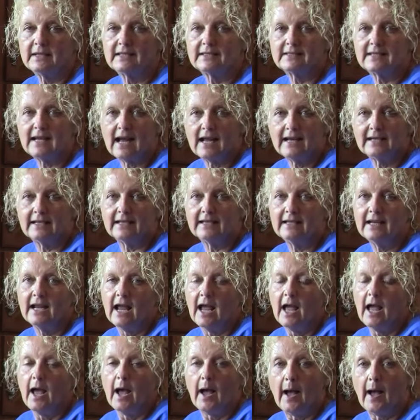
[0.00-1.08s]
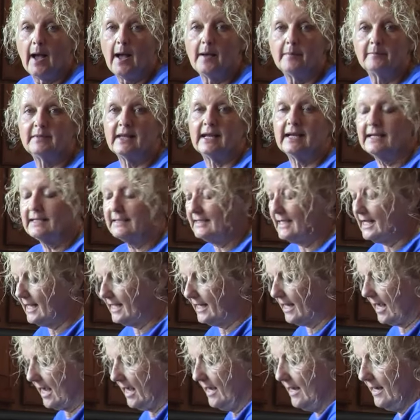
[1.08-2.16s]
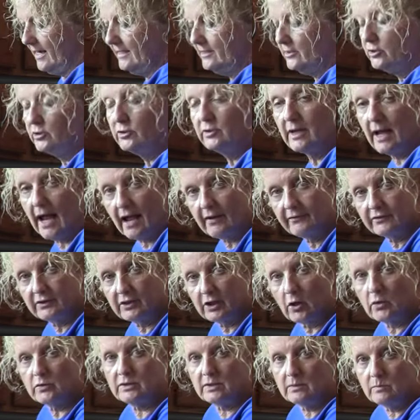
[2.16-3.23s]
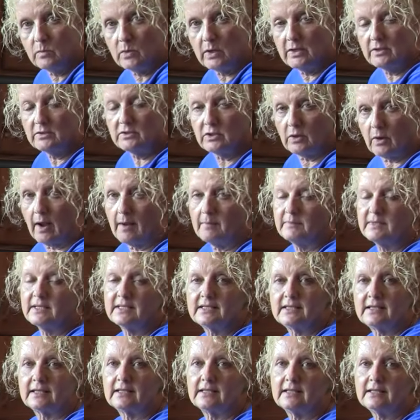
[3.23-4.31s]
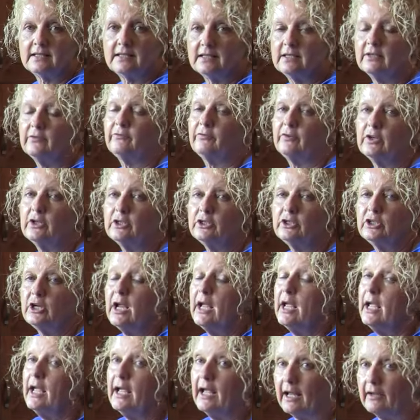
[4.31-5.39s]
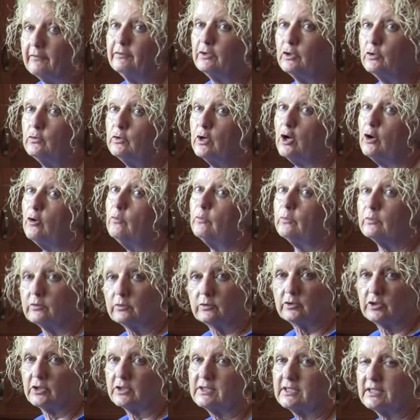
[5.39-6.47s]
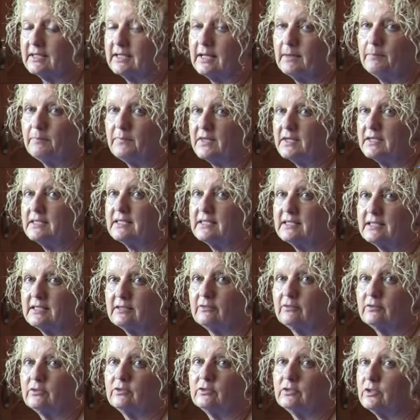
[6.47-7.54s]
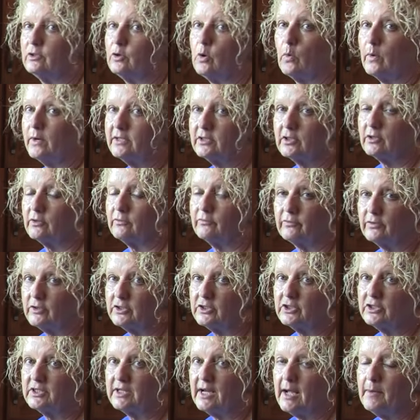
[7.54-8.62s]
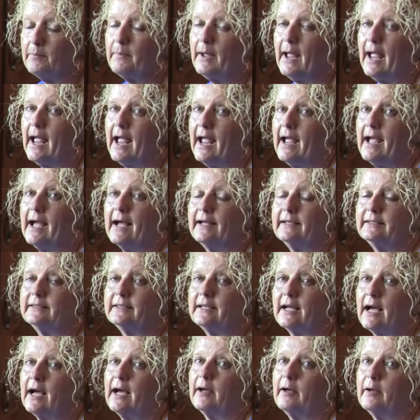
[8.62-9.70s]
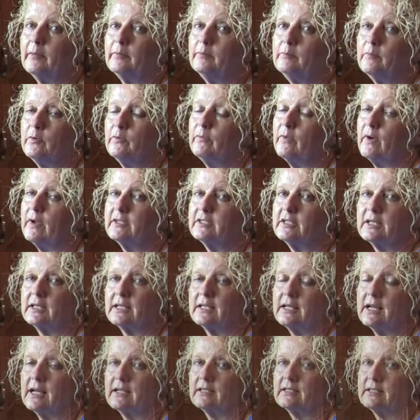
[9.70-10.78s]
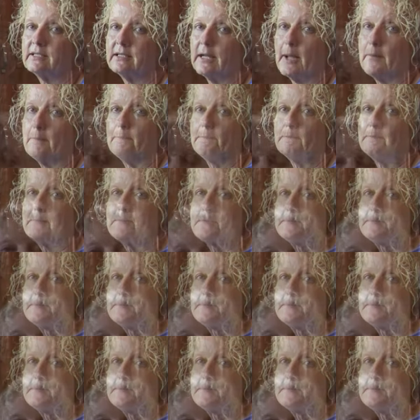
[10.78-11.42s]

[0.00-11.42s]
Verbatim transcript: excited. Um, like I said, I have to go somewhere, so I'm going to stick this in the fridge. If you don't, just skip this going to the fridge step and uh, move on to the next step.